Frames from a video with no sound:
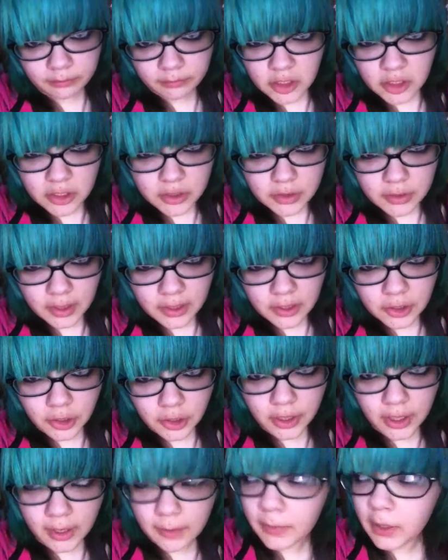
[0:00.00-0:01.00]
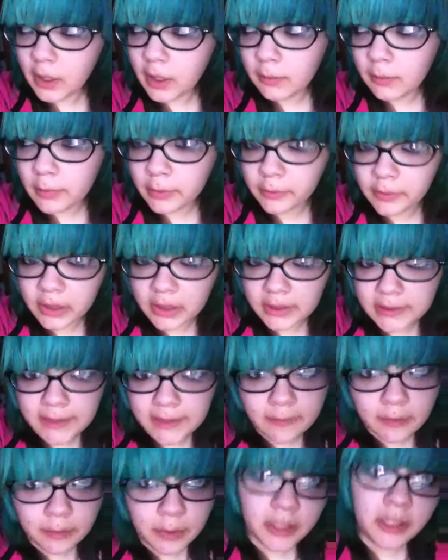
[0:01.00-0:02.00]
Just not sure yet. Um, if you guys
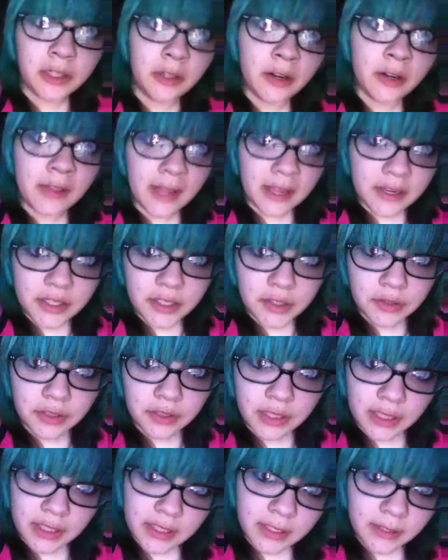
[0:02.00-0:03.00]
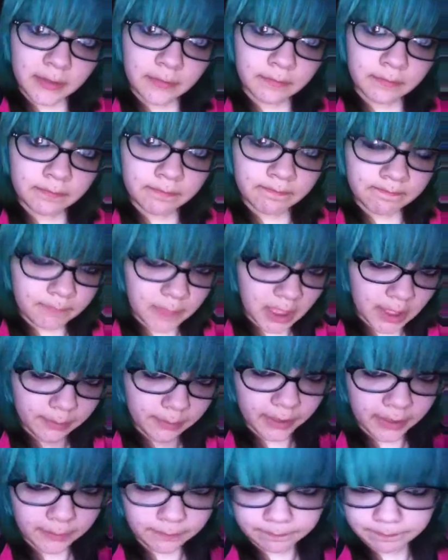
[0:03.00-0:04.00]
have an opinion on that too, you guys can tell
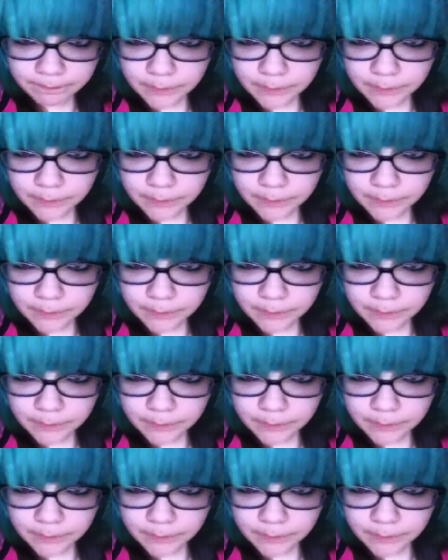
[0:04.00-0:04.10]
me.